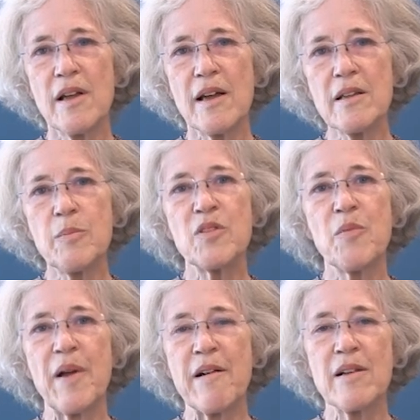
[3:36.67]
a little bit of a
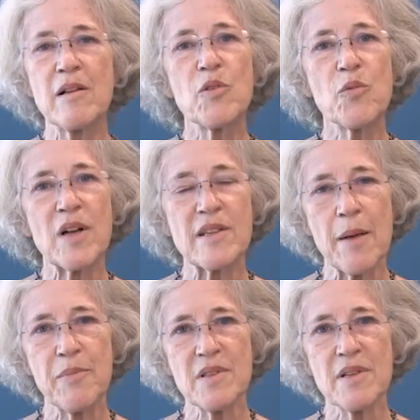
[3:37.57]
parallel with what
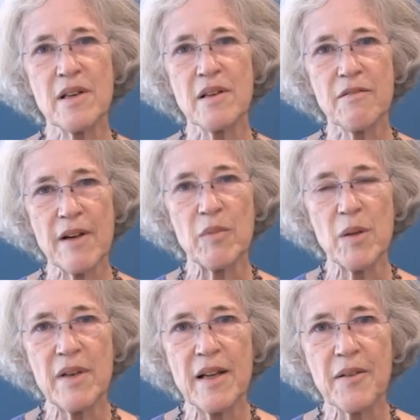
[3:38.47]
happened in family
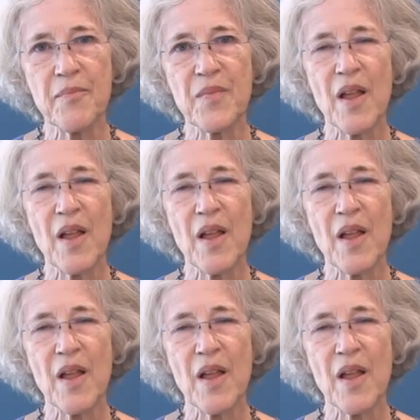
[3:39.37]
planning.